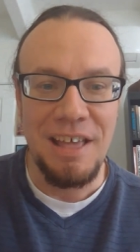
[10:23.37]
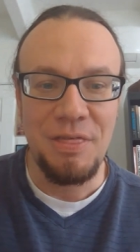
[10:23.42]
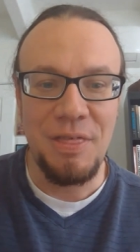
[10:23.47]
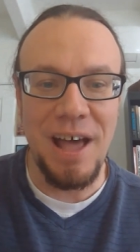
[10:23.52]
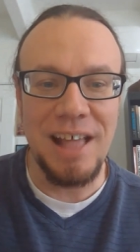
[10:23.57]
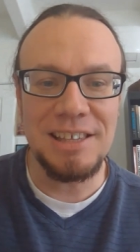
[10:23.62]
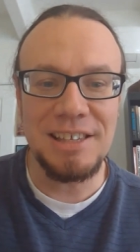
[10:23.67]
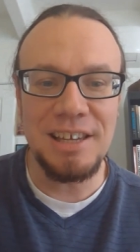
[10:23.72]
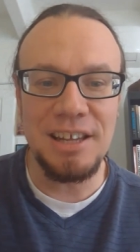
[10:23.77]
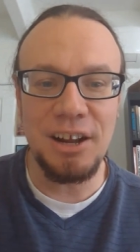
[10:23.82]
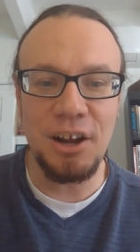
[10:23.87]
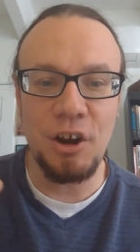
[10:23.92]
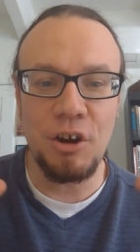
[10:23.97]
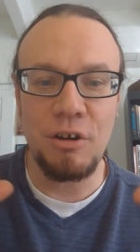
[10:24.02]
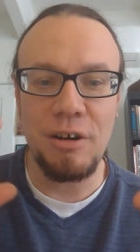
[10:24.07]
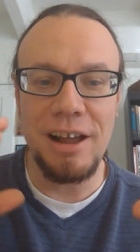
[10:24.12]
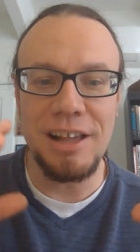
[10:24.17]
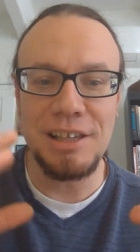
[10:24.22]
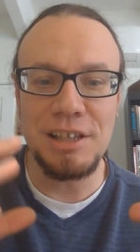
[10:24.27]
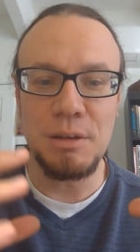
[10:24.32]
that's going to
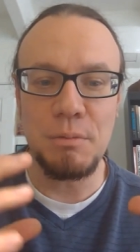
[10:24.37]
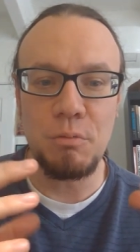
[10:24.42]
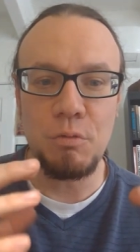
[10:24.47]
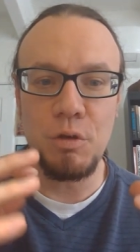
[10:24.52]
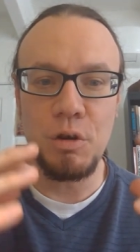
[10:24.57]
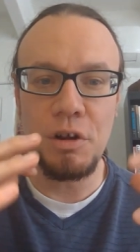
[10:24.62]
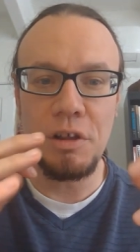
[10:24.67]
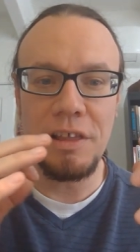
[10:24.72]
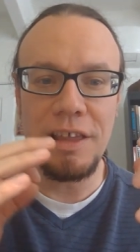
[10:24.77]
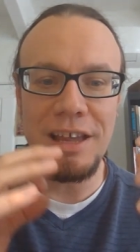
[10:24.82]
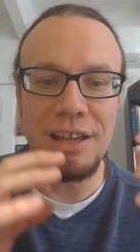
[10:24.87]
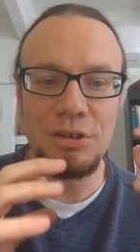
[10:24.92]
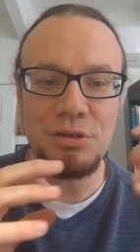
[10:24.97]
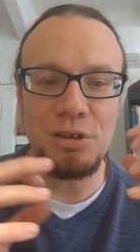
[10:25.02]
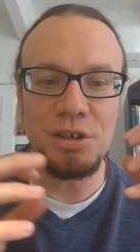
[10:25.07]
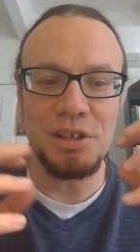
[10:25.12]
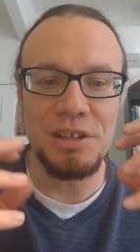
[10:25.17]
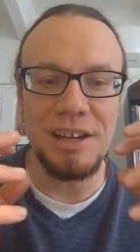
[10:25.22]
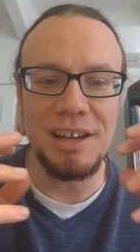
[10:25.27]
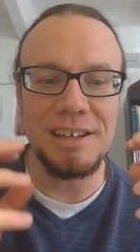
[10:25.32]
create some really
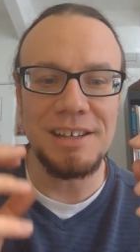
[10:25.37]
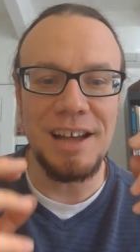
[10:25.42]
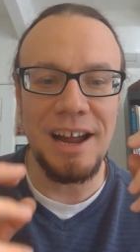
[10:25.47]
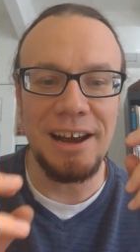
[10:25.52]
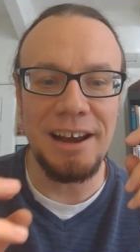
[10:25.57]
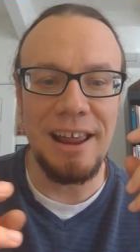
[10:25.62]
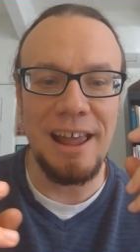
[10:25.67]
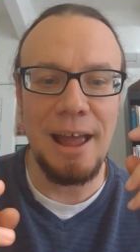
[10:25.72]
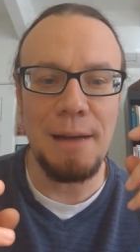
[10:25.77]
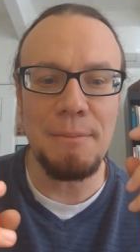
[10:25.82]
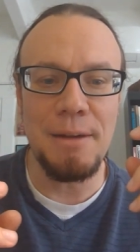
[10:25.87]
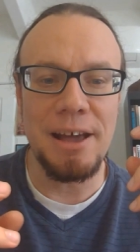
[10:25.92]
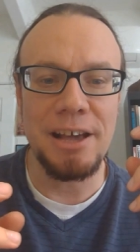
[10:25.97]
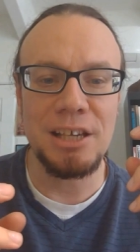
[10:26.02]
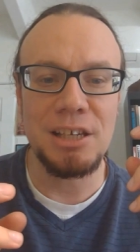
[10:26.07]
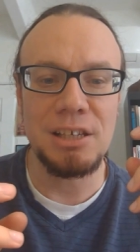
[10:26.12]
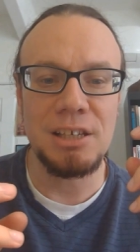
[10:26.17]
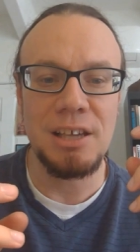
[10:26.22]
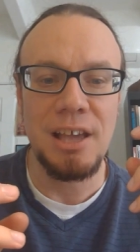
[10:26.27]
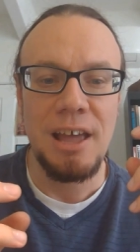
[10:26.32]
interesting
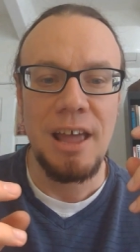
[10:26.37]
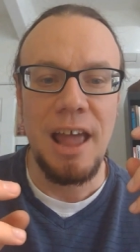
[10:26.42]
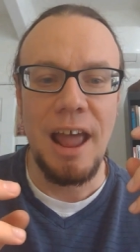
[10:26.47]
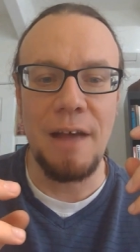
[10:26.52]
dynamics.